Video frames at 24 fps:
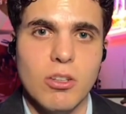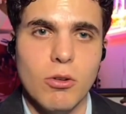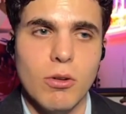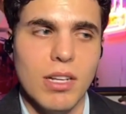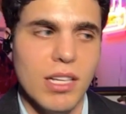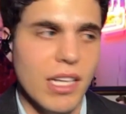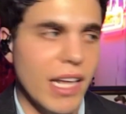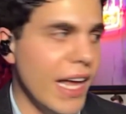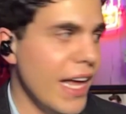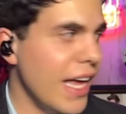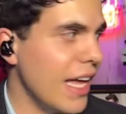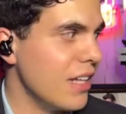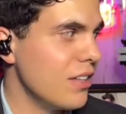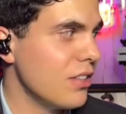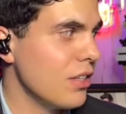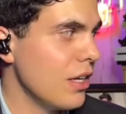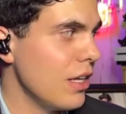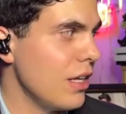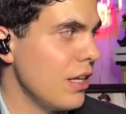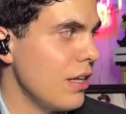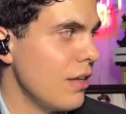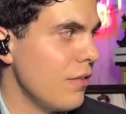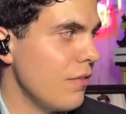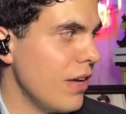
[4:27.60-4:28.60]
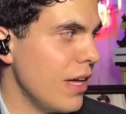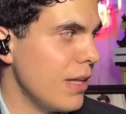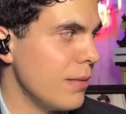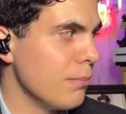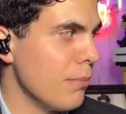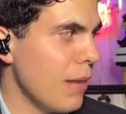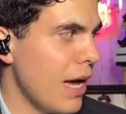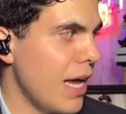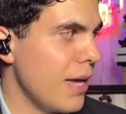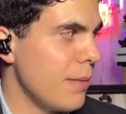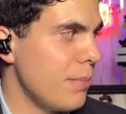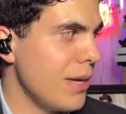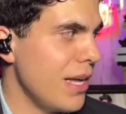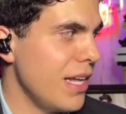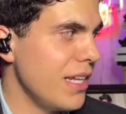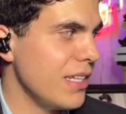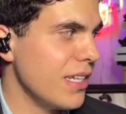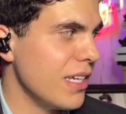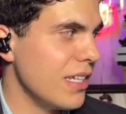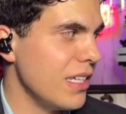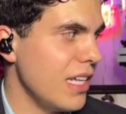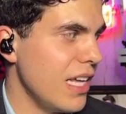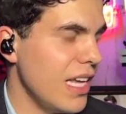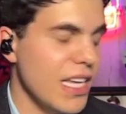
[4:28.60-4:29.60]
still a land that, in my
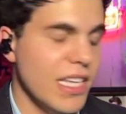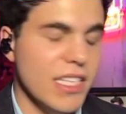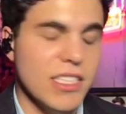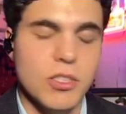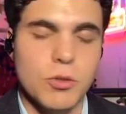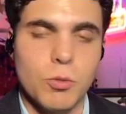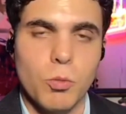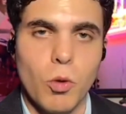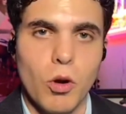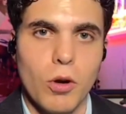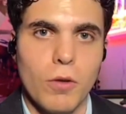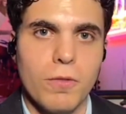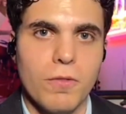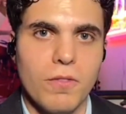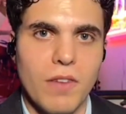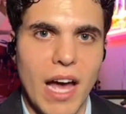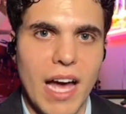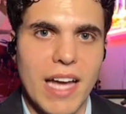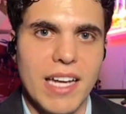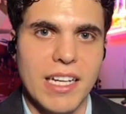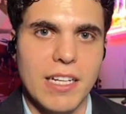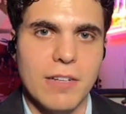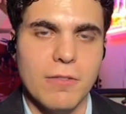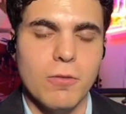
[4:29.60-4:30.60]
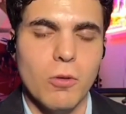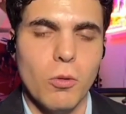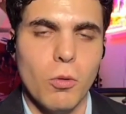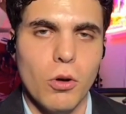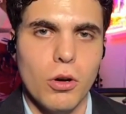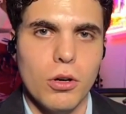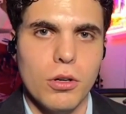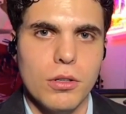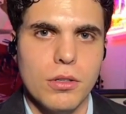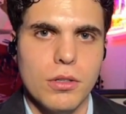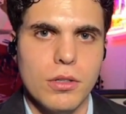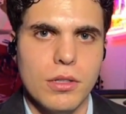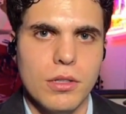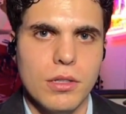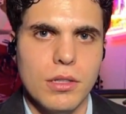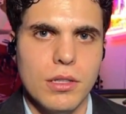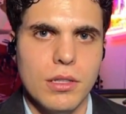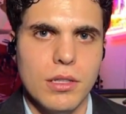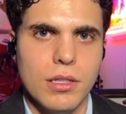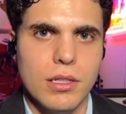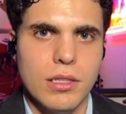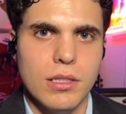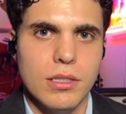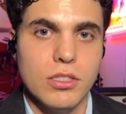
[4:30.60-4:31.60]
opinion, is worth fighting for.
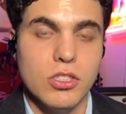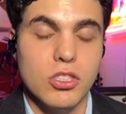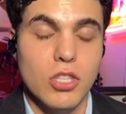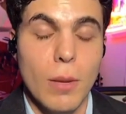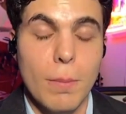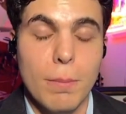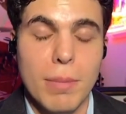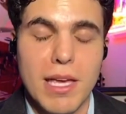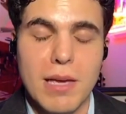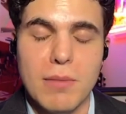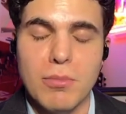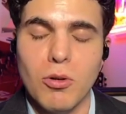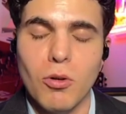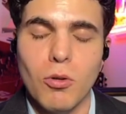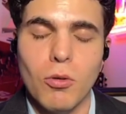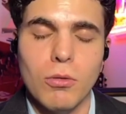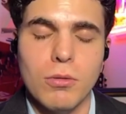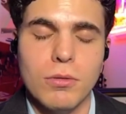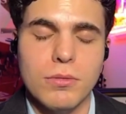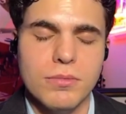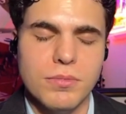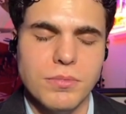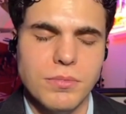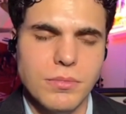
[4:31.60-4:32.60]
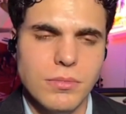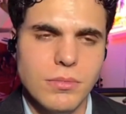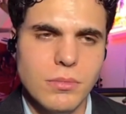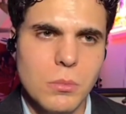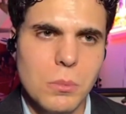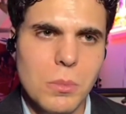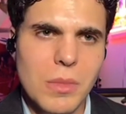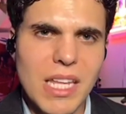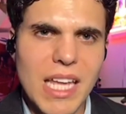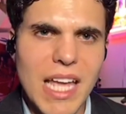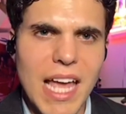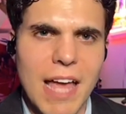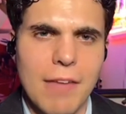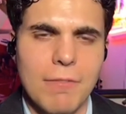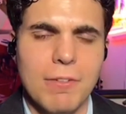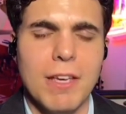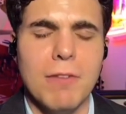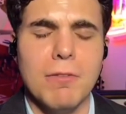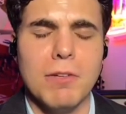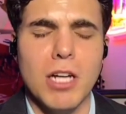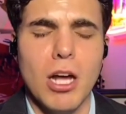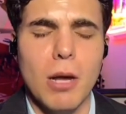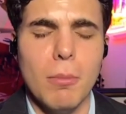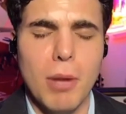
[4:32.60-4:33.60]
Some people
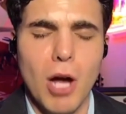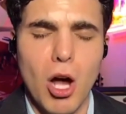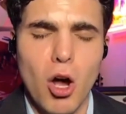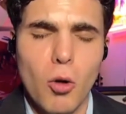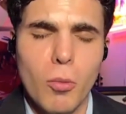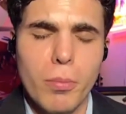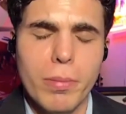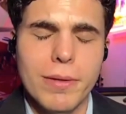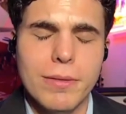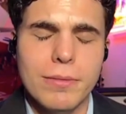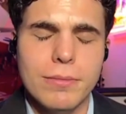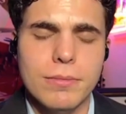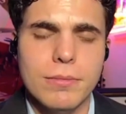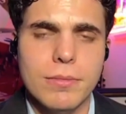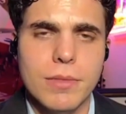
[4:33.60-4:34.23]
have given up hope.